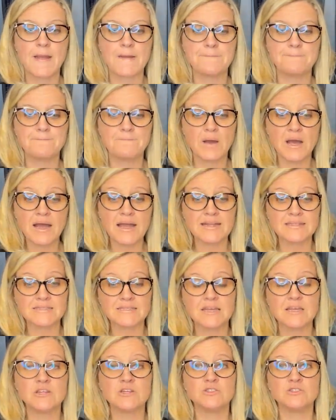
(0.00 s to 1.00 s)

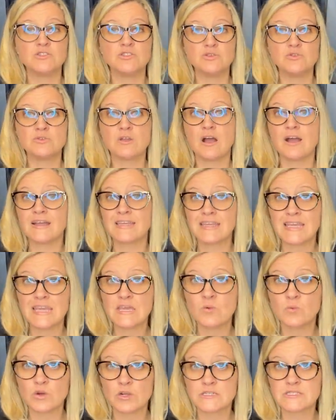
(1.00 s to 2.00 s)
But do not
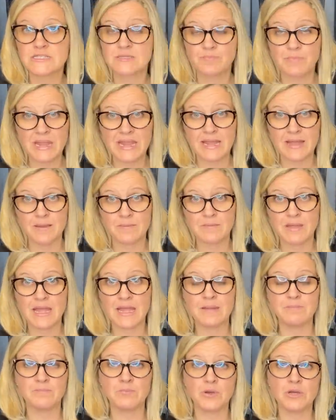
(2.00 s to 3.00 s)
keyword spam
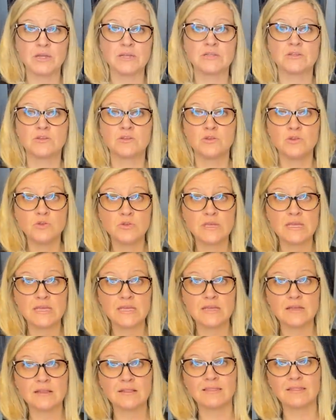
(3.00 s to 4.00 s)
and put
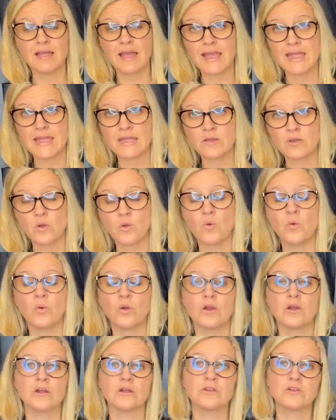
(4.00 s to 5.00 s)
Coogi like
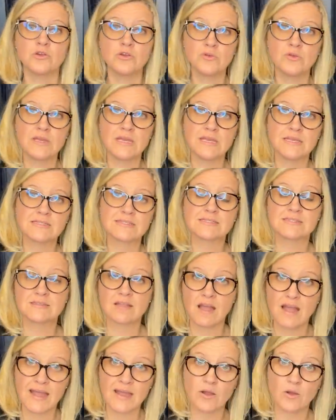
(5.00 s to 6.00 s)
or Coogi
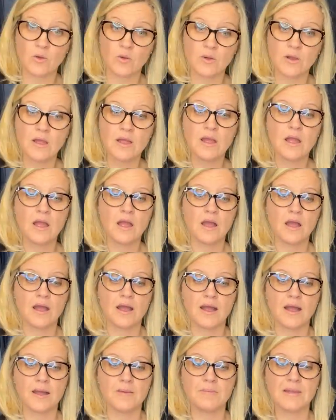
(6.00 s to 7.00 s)
style
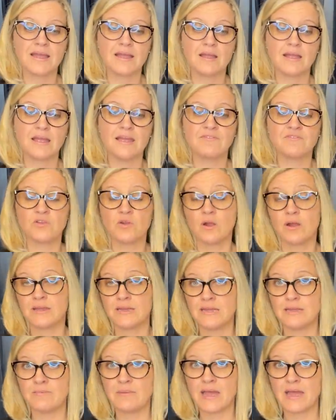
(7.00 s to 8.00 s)
um, if you're on
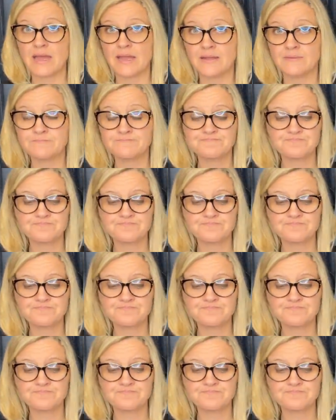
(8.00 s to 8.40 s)
eBay.